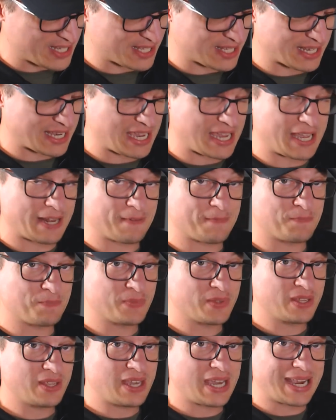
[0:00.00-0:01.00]
again,
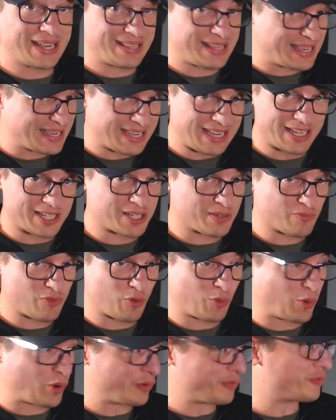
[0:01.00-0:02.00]
and they get some
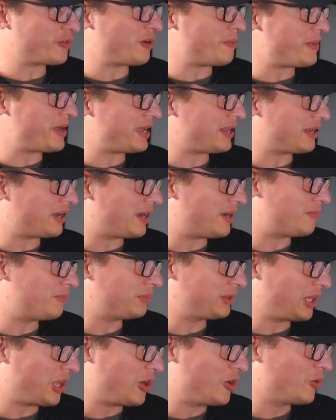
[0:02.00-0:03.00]
reward for it, man. Um,
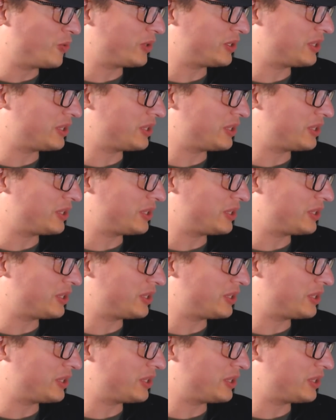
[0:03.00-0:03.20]
low with